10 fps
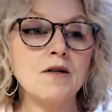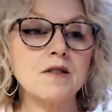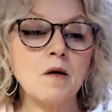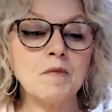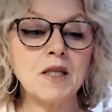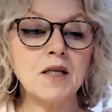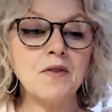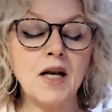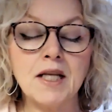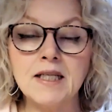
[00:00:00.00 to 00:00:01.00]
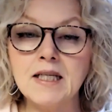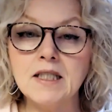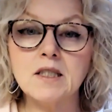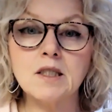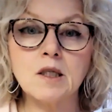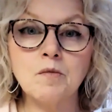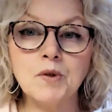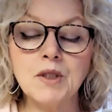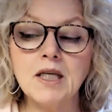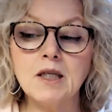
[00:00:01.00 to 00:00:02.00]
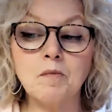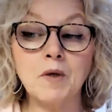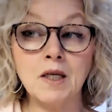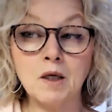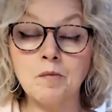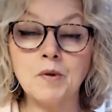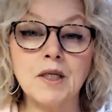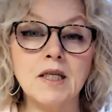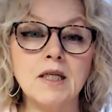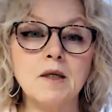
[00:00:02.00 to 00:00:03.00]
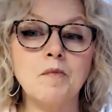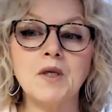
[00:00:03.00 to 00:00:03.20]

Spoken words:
Something that I needed to complete being completed,